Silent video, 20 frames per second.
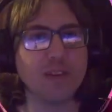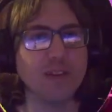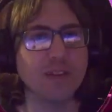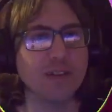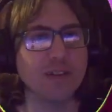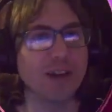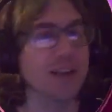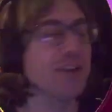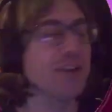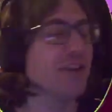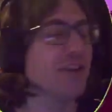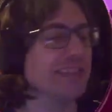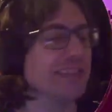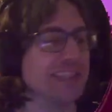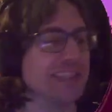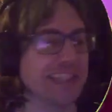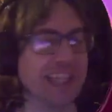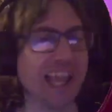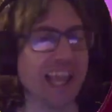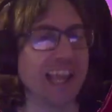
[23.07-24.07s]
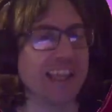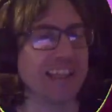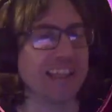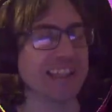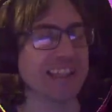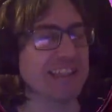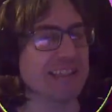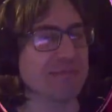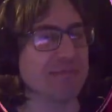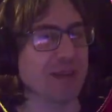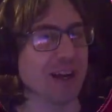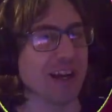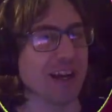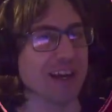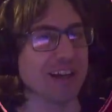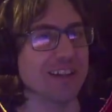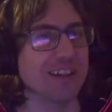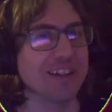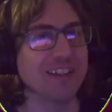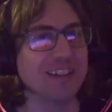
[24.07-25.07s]
and not slay the
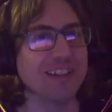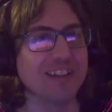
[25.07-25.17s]
spire.